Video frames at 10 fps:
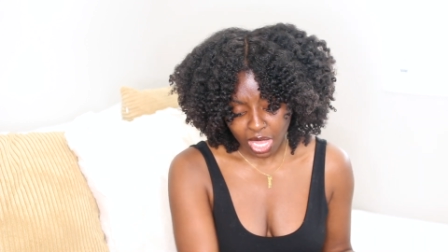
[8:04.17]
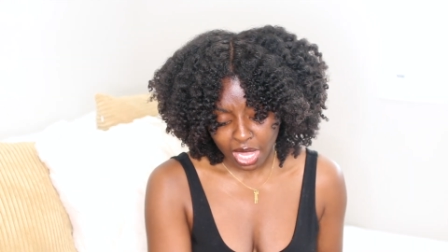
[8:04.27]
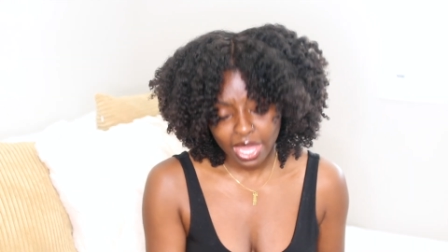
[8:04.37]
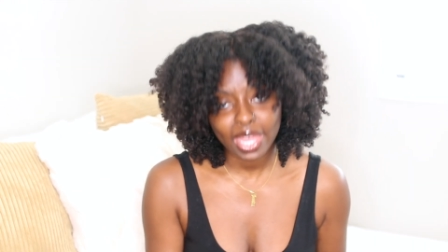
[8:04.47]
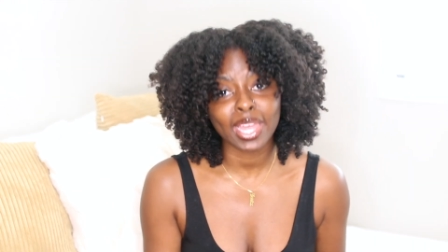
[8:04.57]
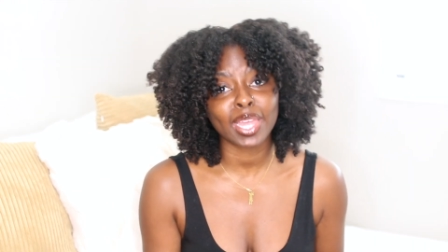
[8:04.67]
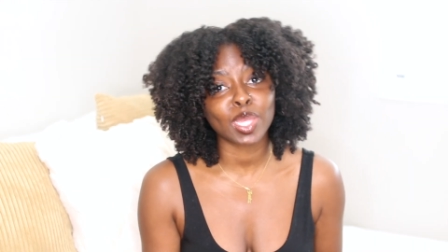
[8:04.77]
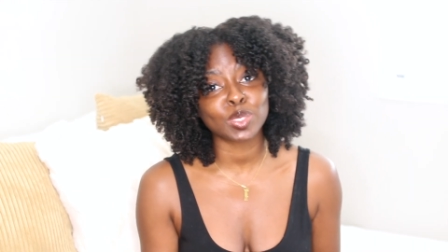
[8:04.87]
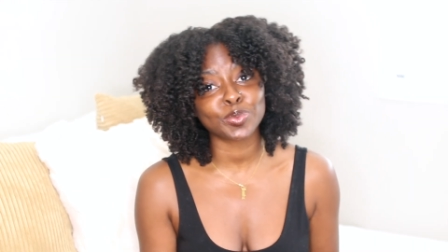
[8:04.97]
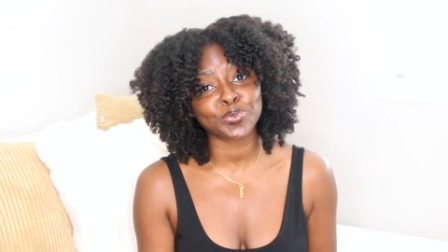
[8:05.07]

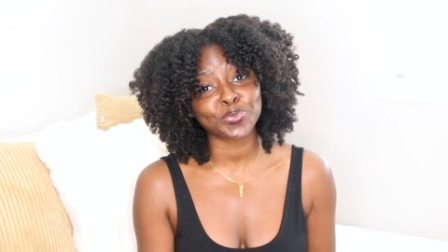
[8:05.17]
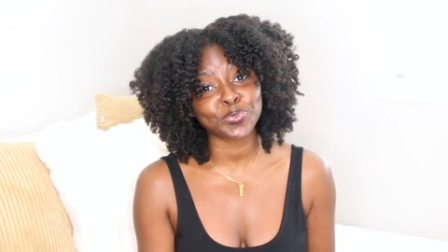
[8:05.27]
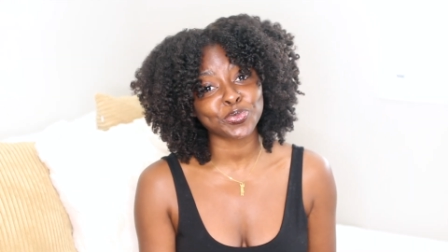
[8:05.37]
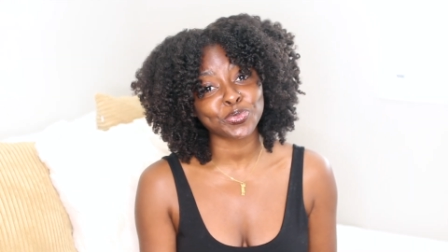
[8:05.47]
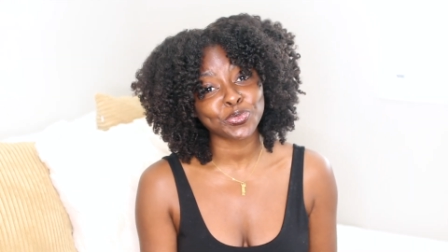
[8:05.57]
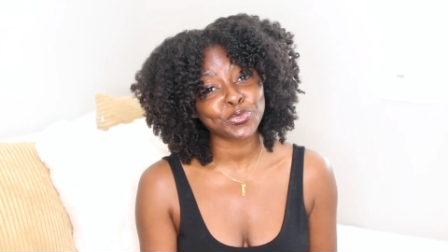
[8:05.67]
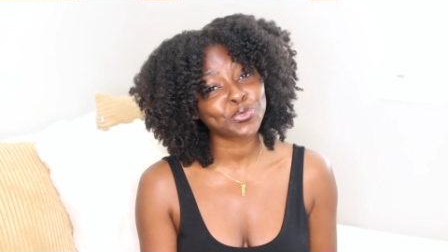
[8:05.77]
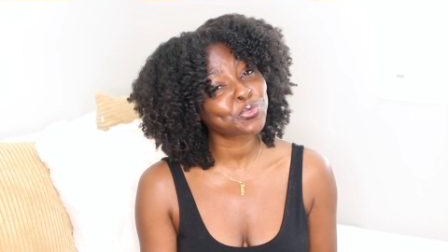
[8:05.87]
Um,